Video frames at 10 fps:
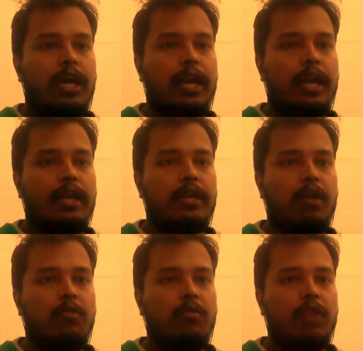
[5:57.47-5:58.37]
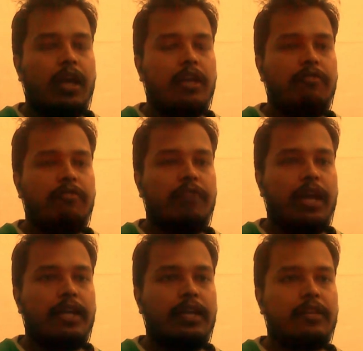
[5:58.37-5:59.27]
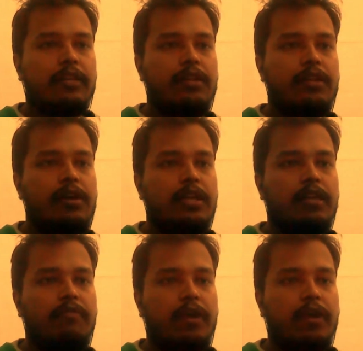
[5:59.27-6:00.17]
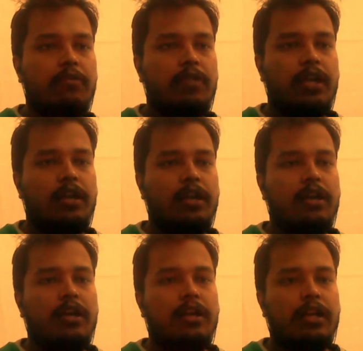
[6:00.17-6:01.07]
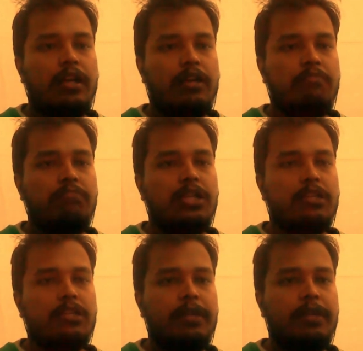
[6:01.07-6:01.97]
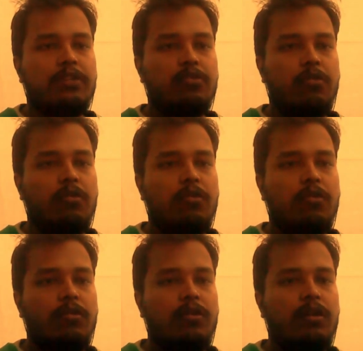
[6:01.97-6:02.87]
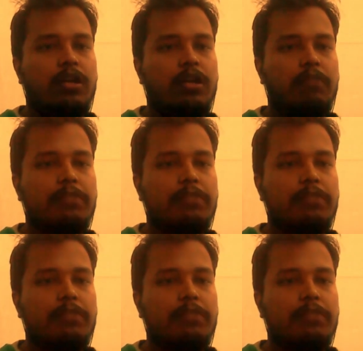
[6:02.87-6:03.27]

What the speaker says: And now if knight takes the e5, then it is pinned, so